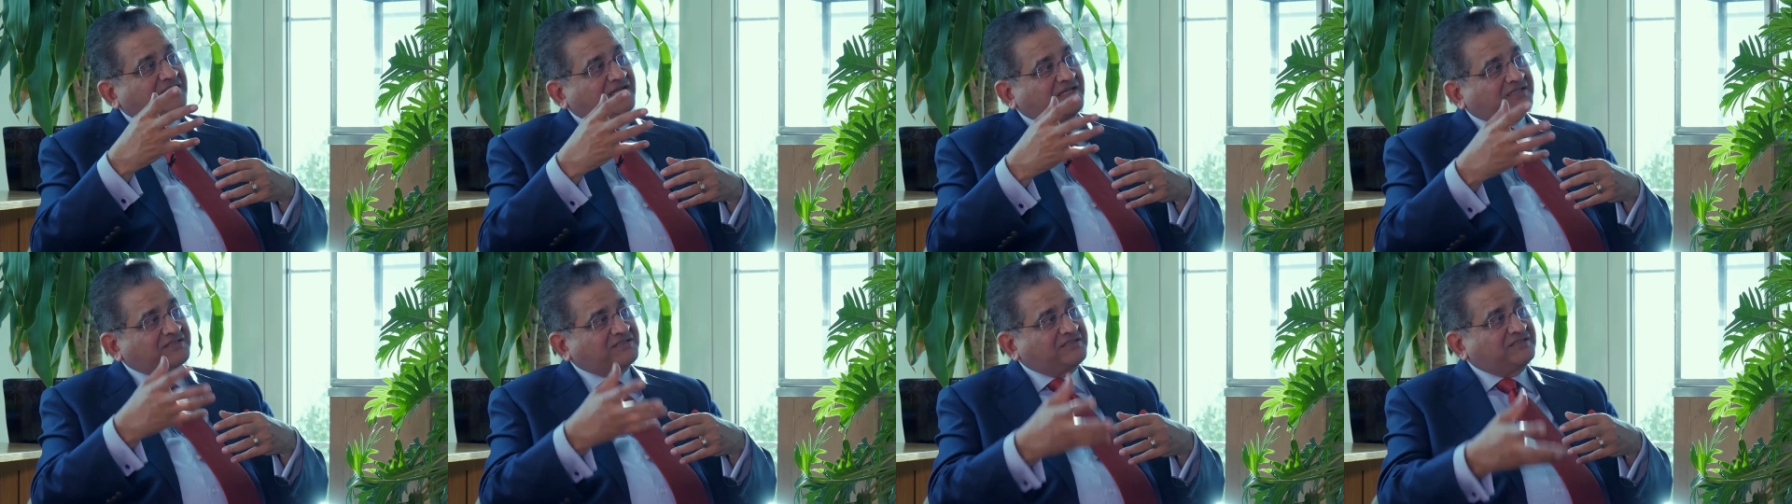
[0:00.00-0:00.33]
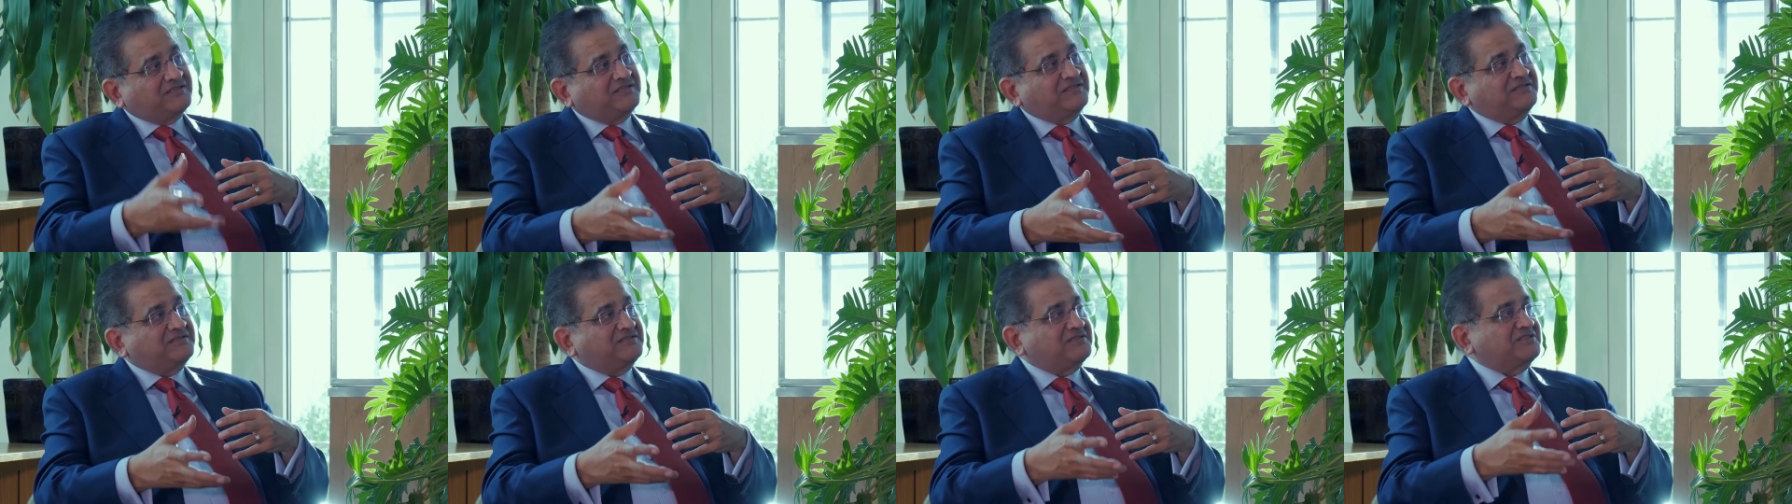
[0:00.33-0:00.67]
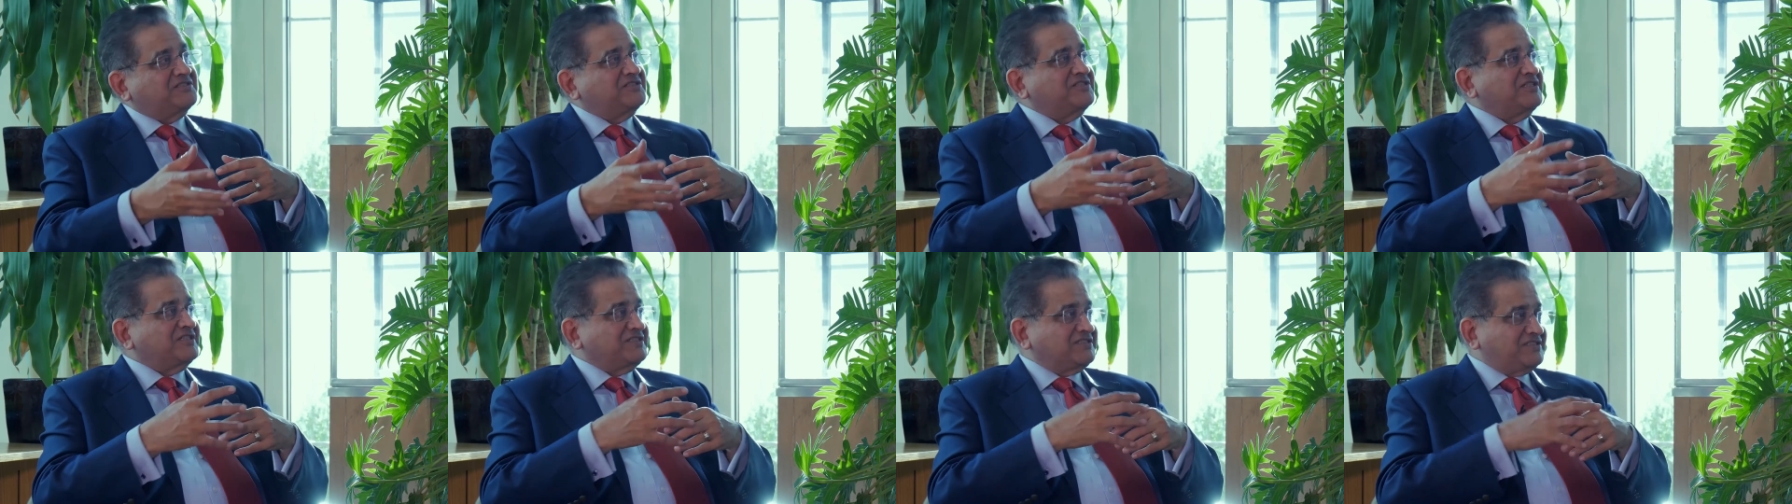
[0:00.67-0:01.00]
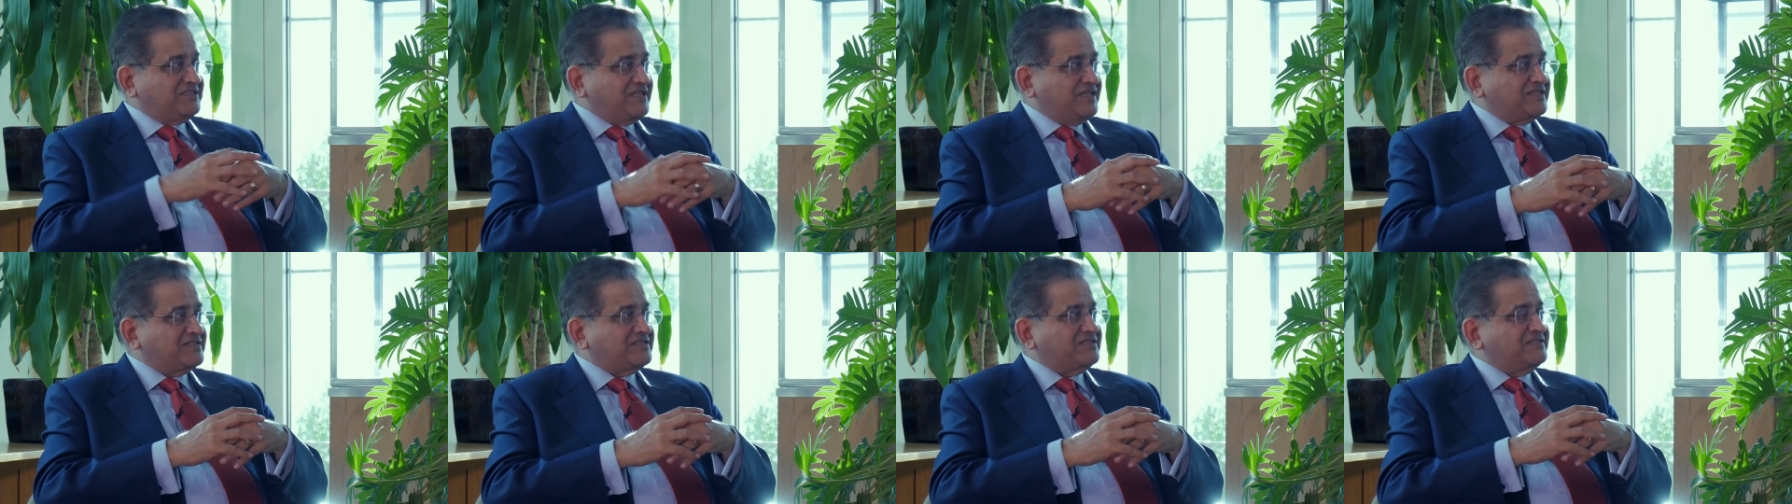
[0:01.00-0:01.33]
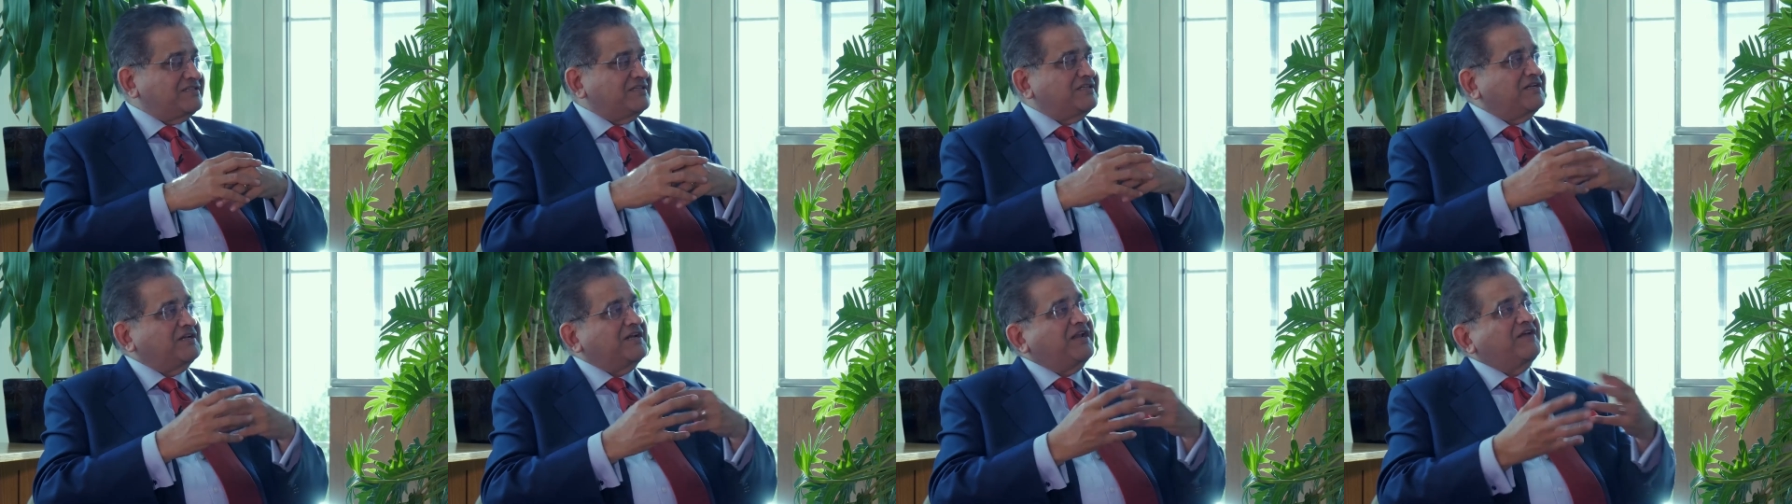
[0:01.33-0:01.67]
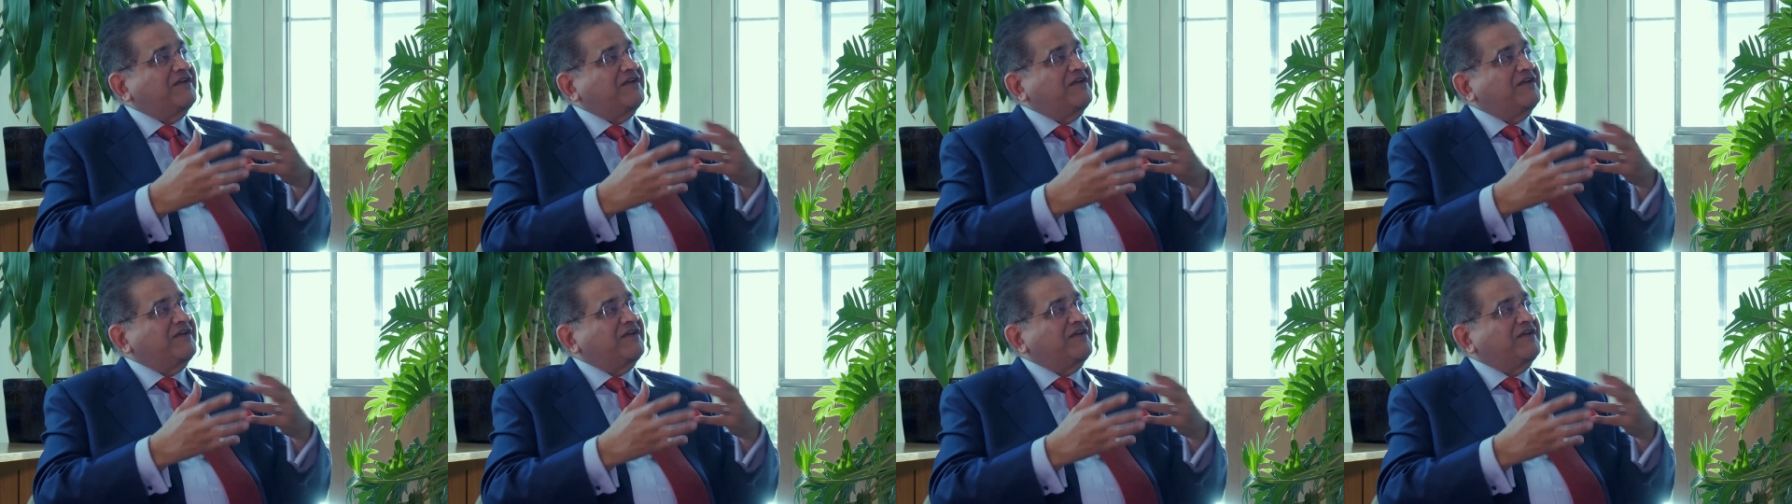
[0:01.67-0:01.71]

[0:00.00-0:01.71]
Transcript: and success in an